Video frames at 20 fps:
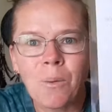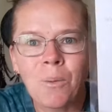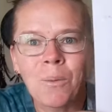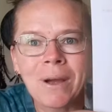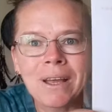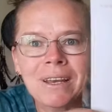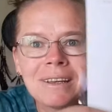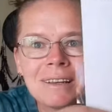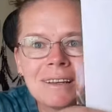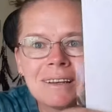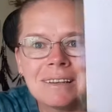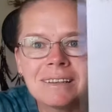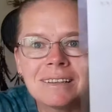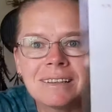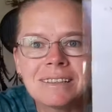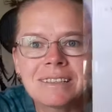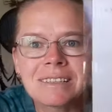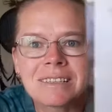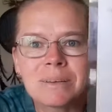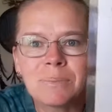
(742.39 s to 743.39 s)
when it
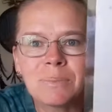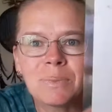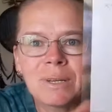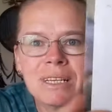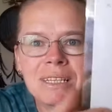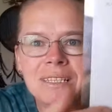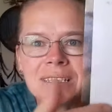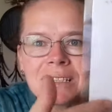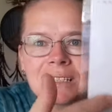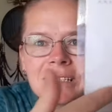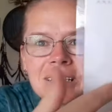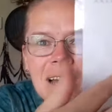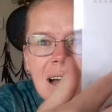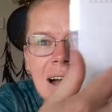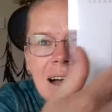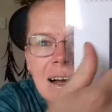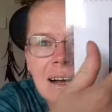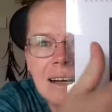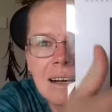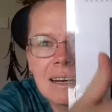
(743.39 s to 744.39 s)
is completed.
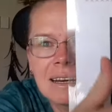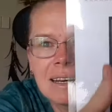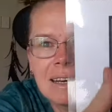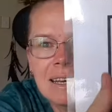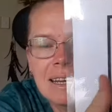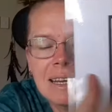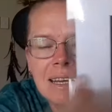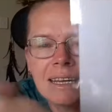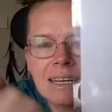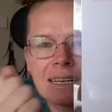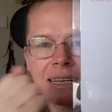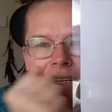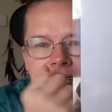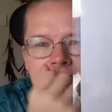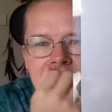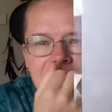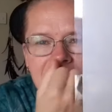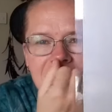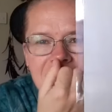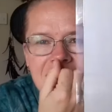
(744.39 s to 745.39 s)

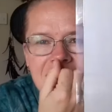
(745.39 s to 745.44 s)
And